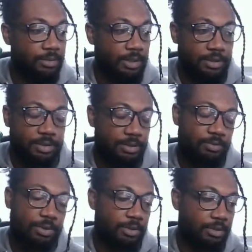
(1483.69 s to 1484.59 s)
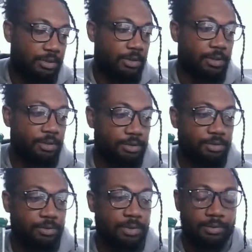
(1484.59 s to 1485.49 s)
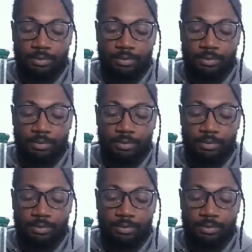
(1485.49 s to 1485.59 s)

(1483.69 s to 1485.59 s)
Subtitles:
That's really just all that there is to it.